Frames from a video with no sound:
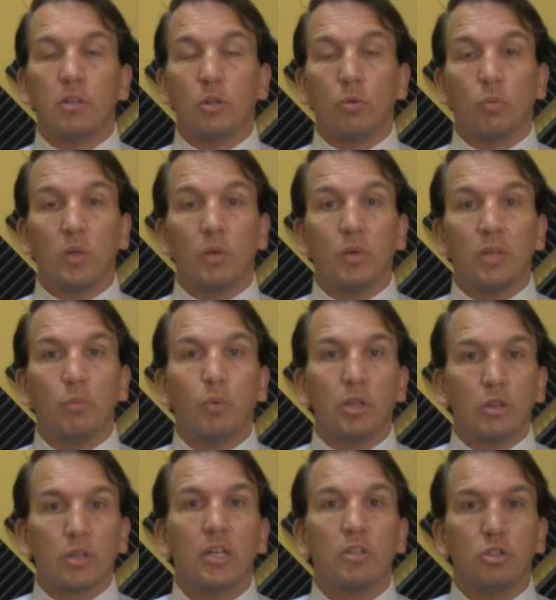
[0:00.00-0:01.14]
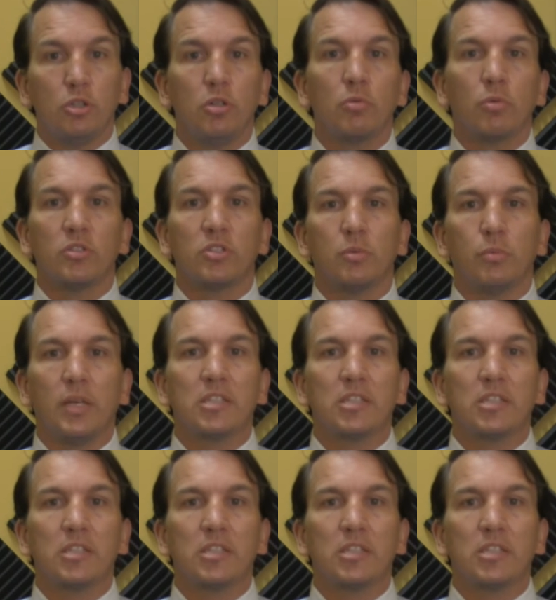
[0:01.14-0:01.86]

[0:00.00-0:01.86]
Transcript: We look at 2-year-olds and we